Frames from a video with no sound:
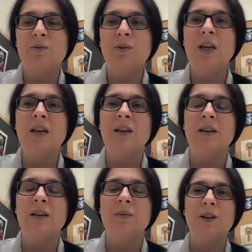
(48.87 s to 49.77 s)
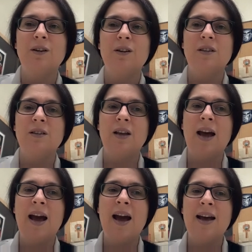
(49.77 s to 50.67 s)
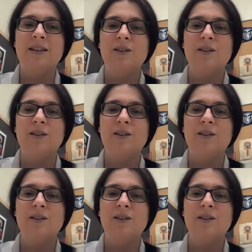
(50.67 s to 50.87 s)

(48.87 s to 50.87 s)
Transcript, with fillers: unique because it has